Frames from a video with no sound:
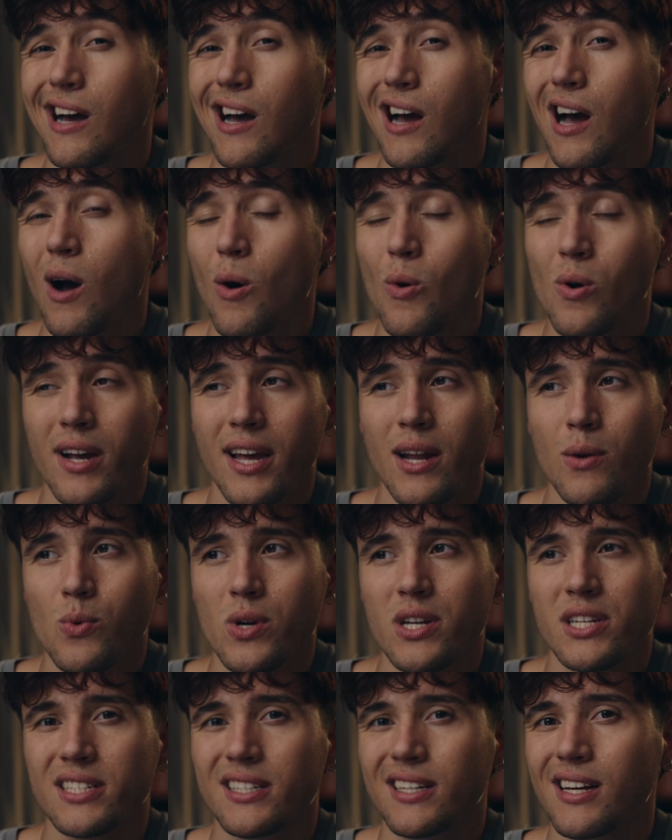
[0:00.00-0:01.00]
how can we
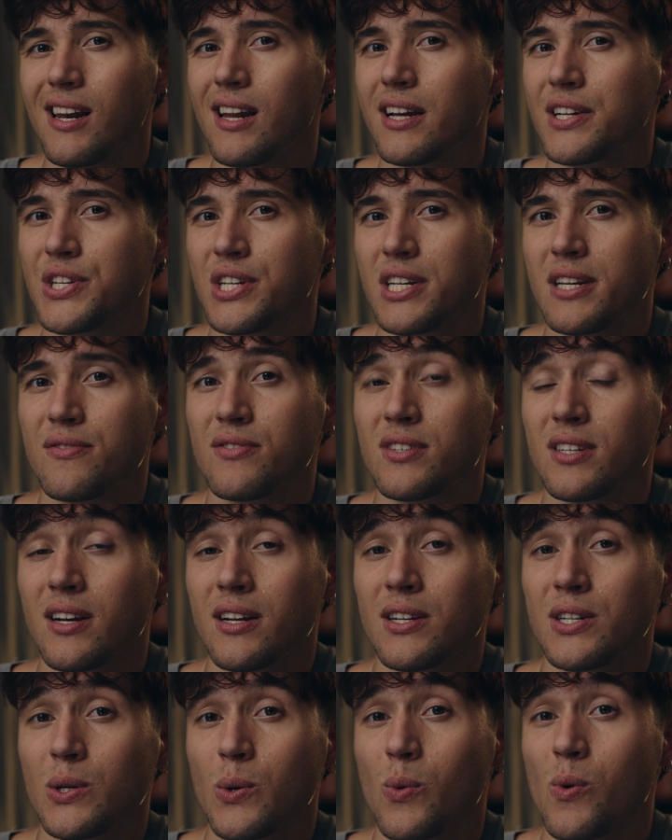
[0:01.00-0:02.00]
still achieve
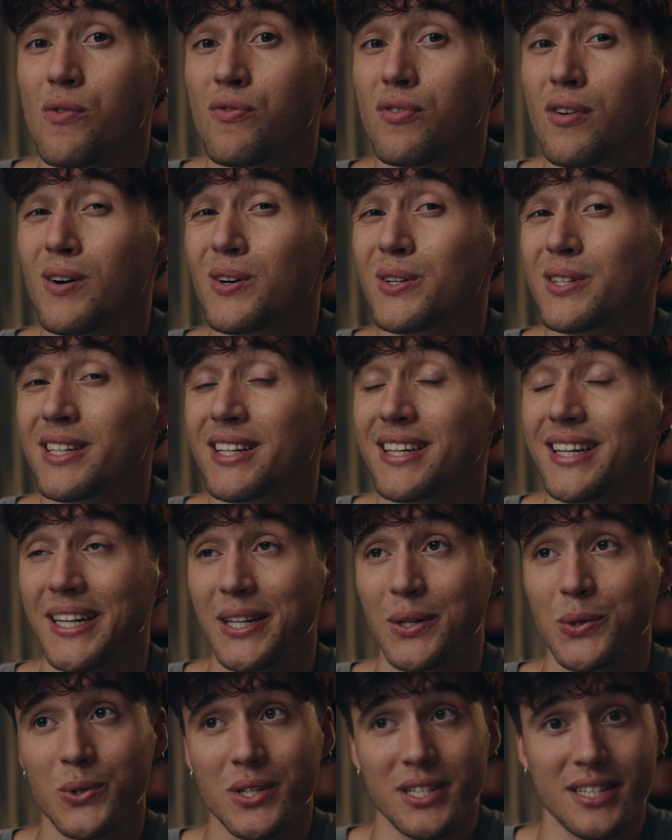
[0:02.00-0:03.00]
such without
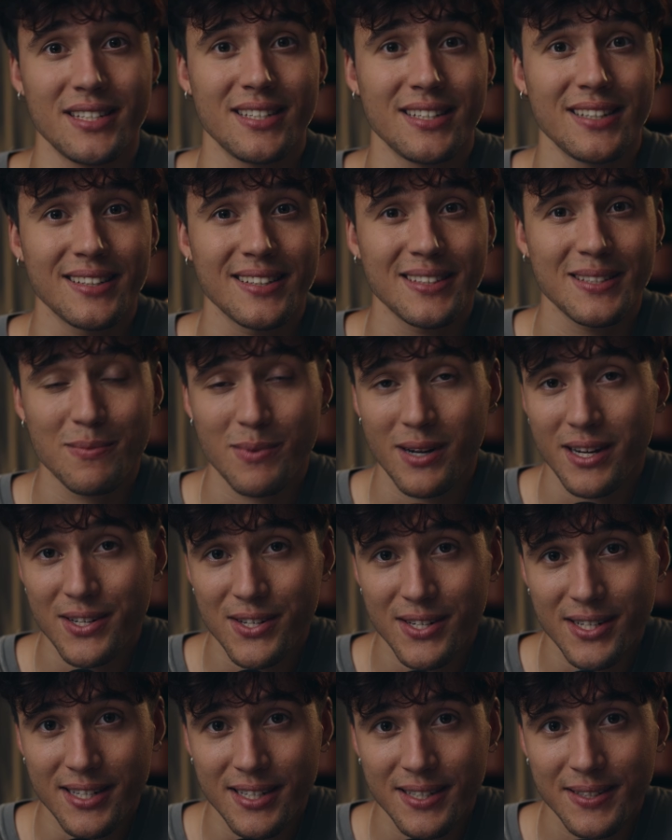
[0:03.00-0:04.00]
increasing the
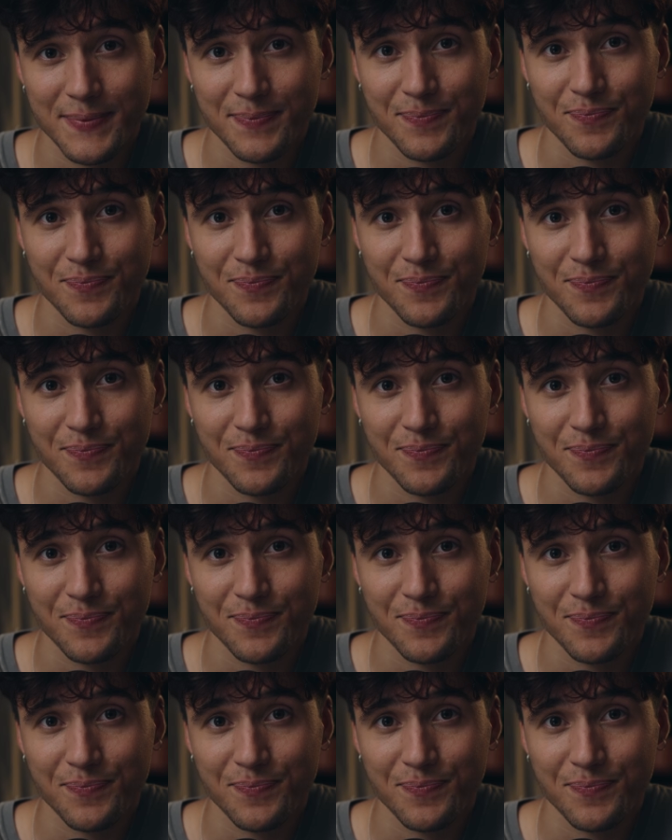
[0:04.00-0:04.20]
budget?